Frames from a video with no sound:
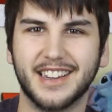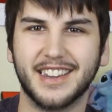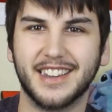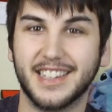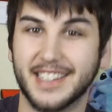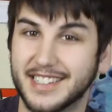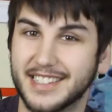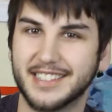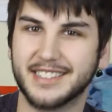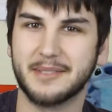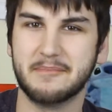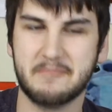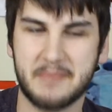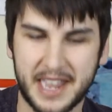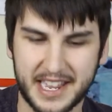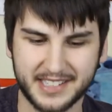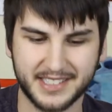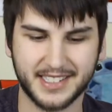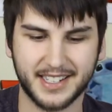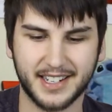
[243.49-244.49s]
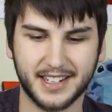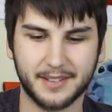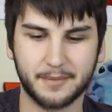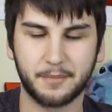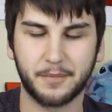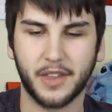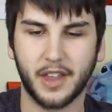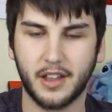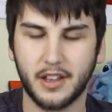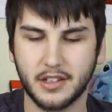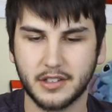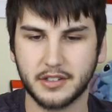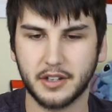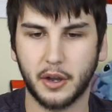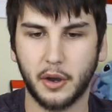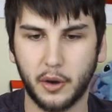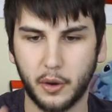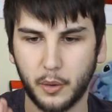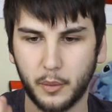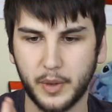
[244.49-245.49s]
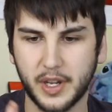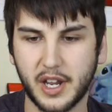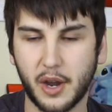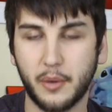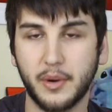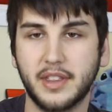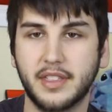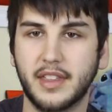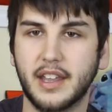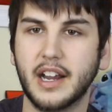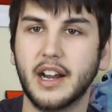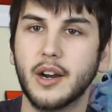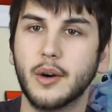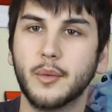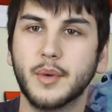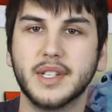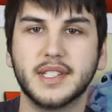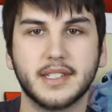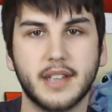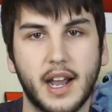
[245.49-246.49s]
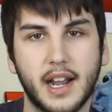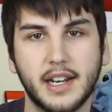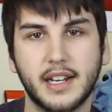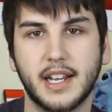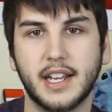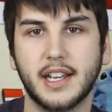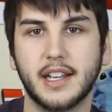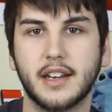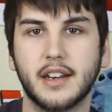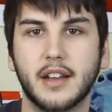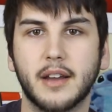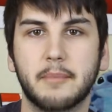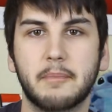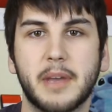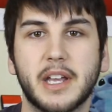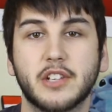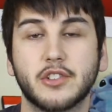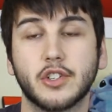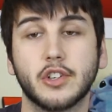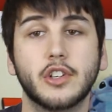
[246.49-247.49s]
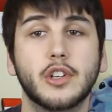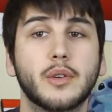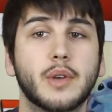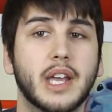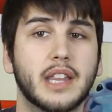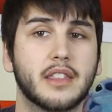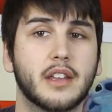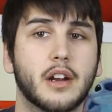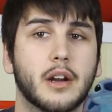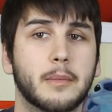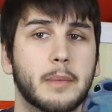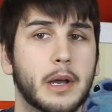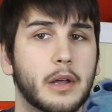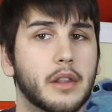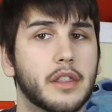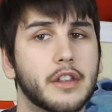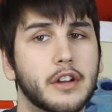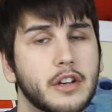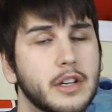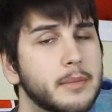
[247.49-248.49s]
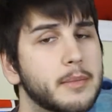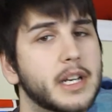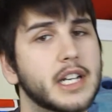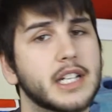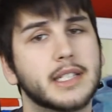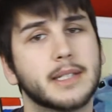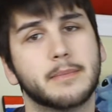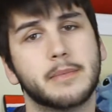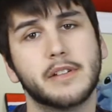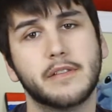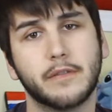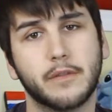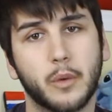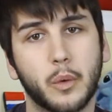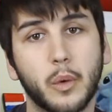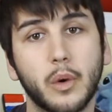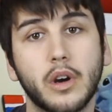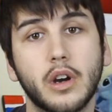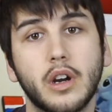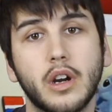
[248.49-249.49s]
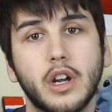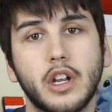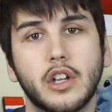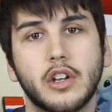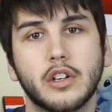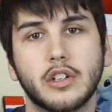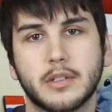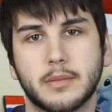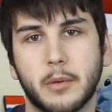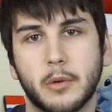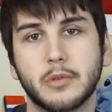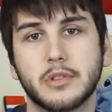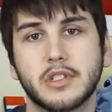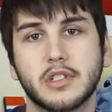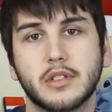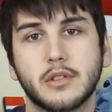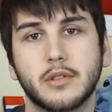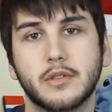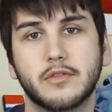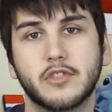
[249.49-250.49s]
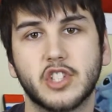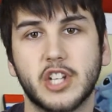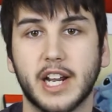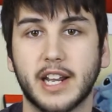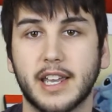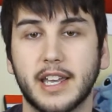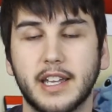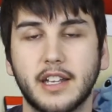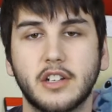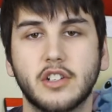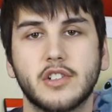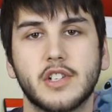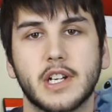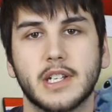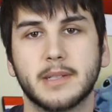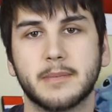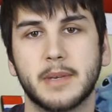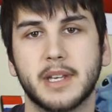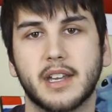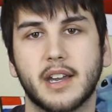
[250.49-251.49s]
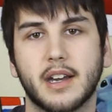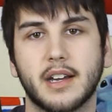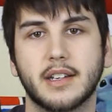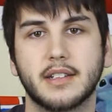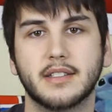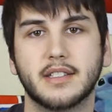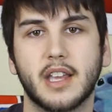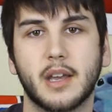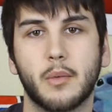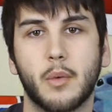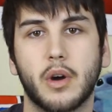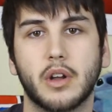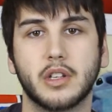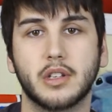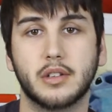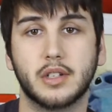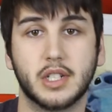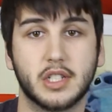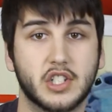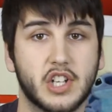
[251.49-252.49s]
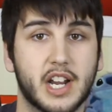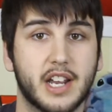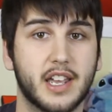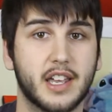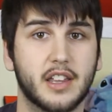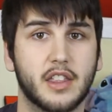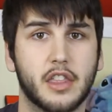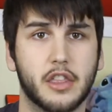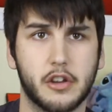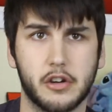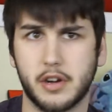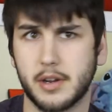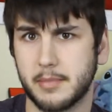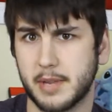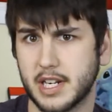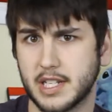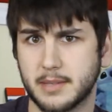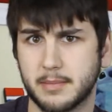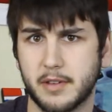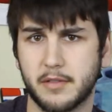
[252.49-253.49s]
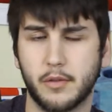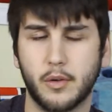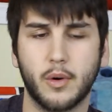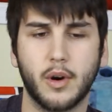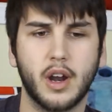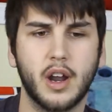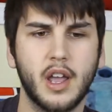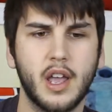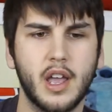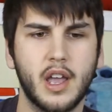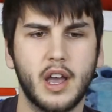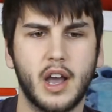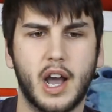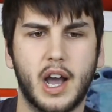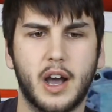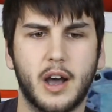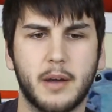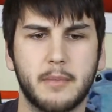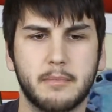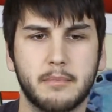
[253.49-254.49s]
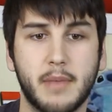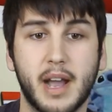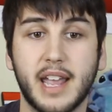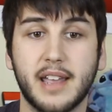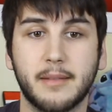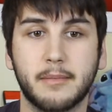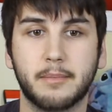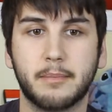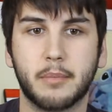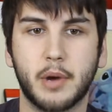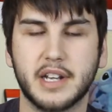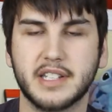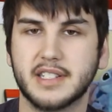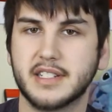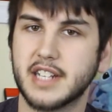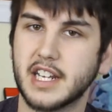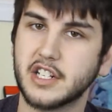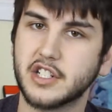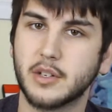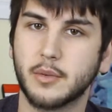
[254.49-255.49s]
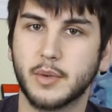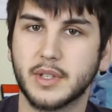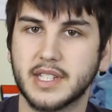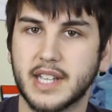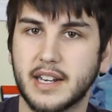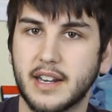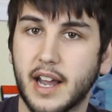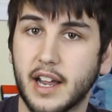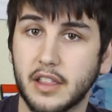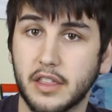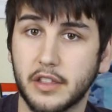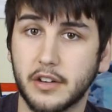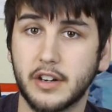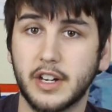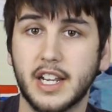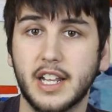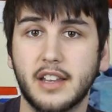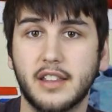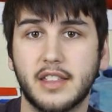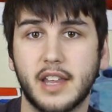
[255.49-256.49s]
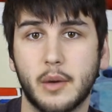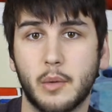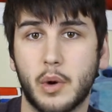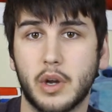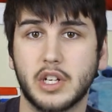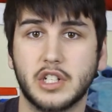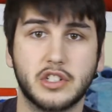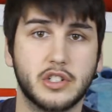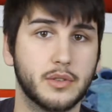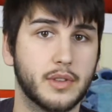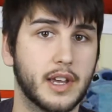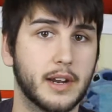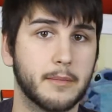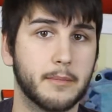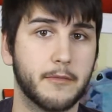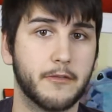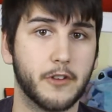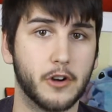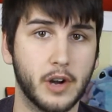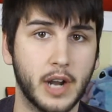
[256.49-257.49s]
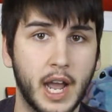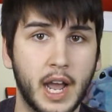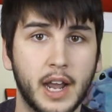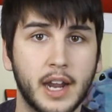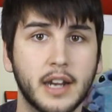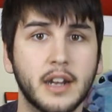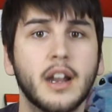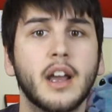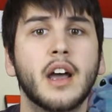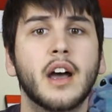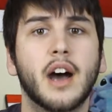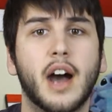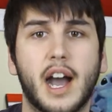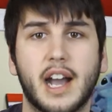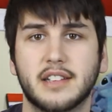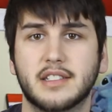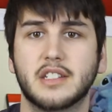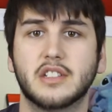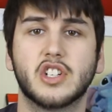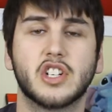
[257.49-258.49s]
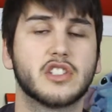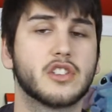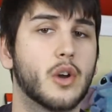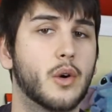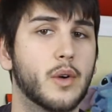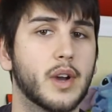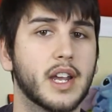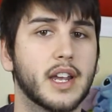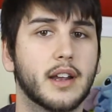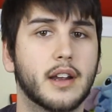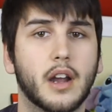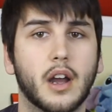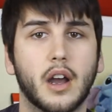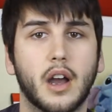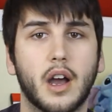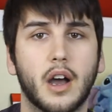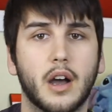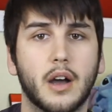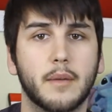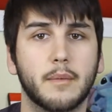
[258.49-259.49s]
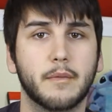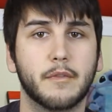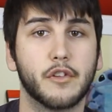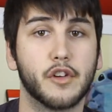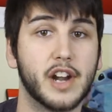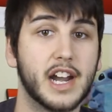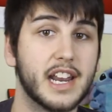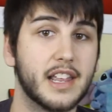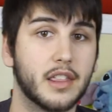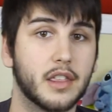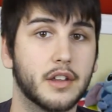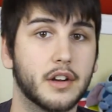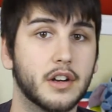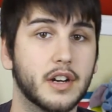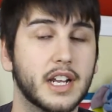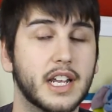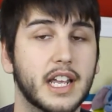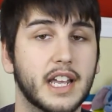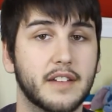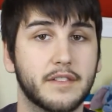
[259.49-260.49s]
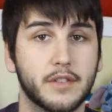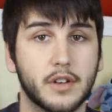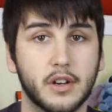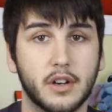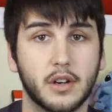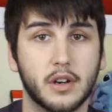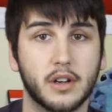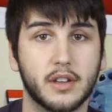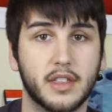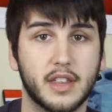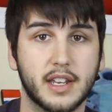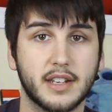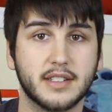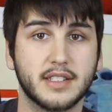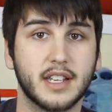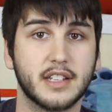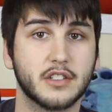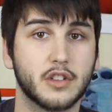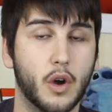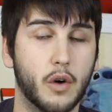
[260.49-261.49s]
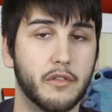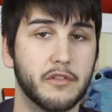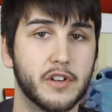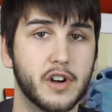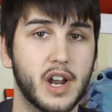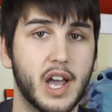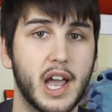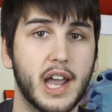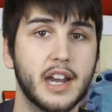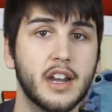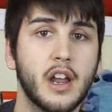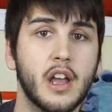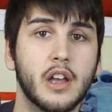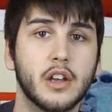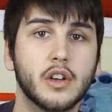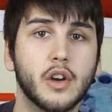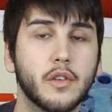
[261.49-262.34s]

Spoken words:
This is amazing. So we go in there, we sign in. Make sure you get there about 30 minutes before you're supposed to check in, just because they want you to check in 30 minutes before. My presentation was at 9:30. They wanted you there for 9. I suggest going for 8:30 if your thing says go for 9.